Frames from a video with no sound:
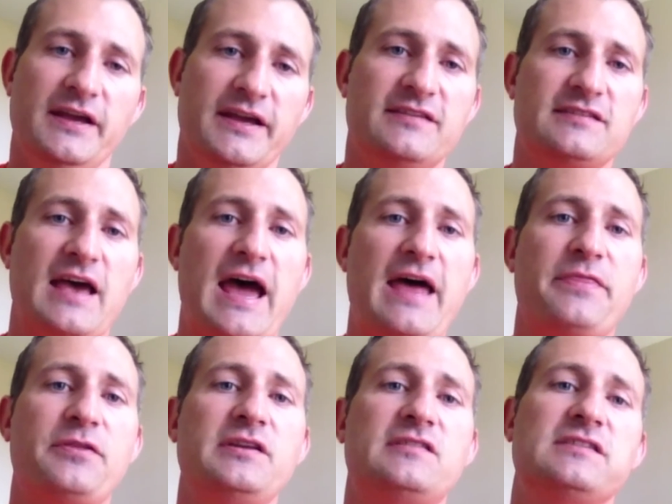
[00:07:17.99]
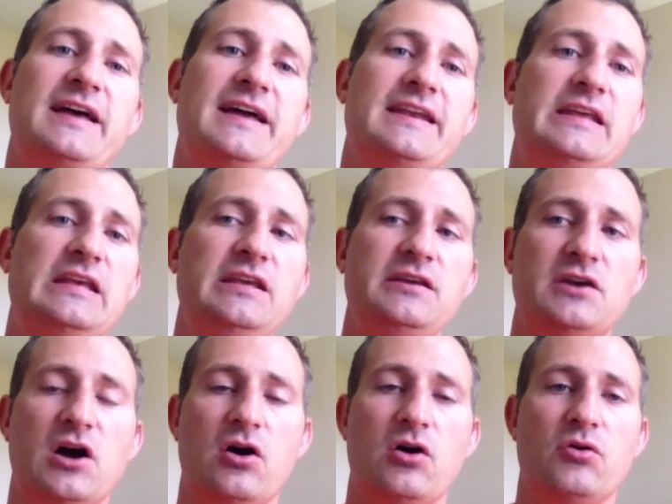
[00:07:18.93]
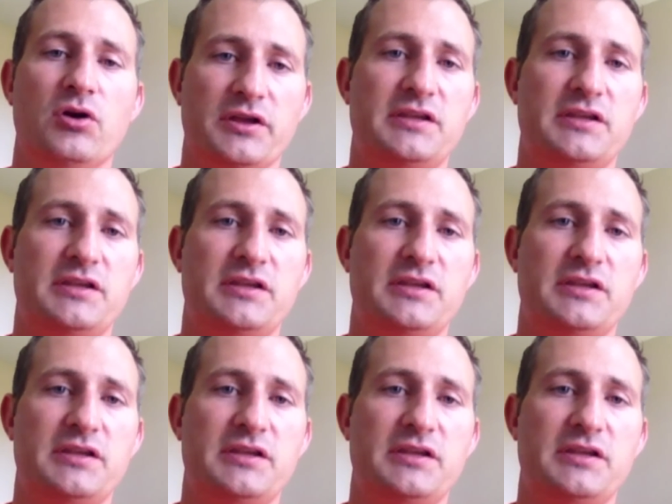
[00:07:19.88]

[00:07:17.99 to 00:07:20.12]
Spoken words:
is athletes let ego